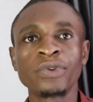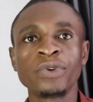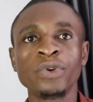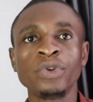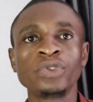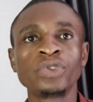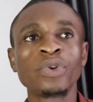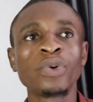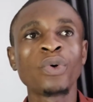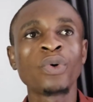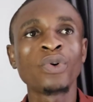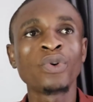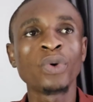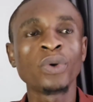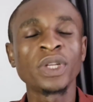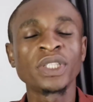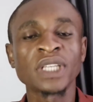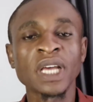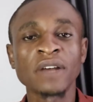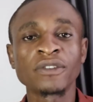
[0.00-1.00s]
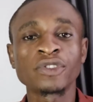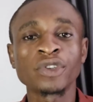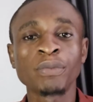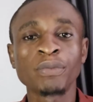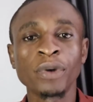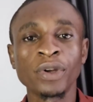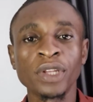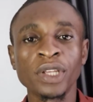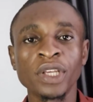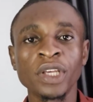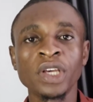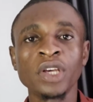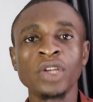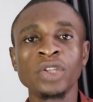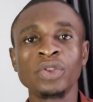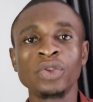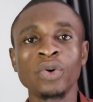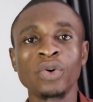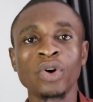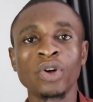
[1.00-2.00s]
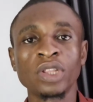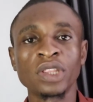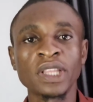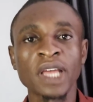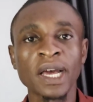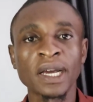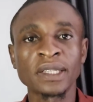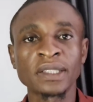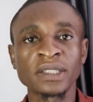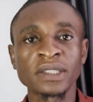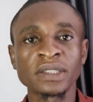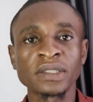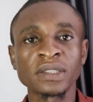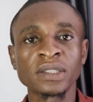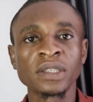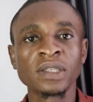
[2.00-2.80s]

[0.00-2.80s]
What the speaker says: you always have somebody to contact.